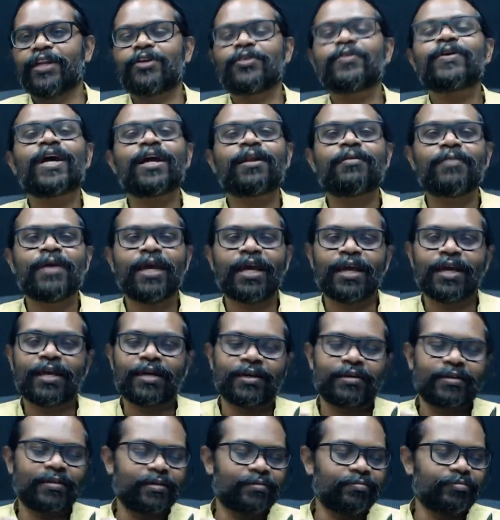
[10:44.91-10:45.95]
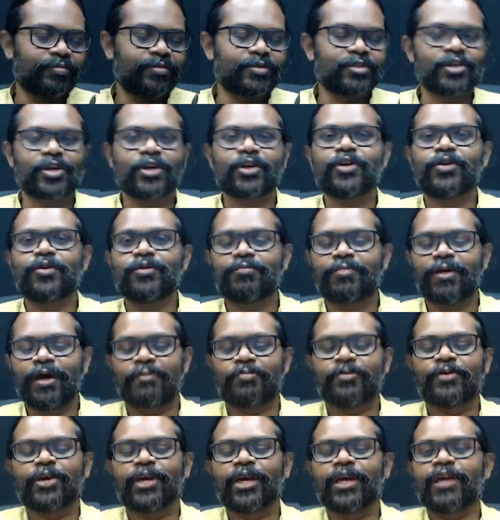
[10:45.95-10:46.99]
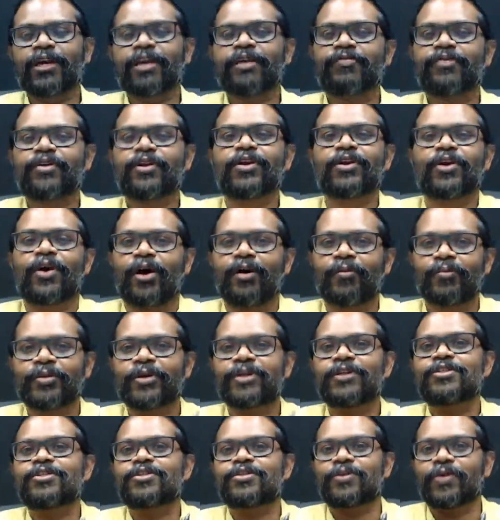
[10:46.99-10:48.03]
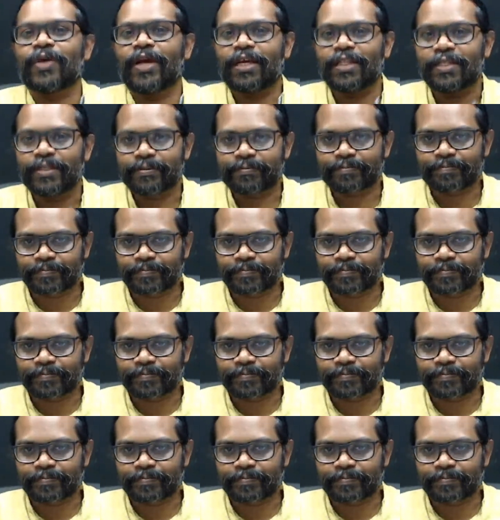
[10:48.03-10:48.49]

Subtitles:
You can make circuit by putting different components together.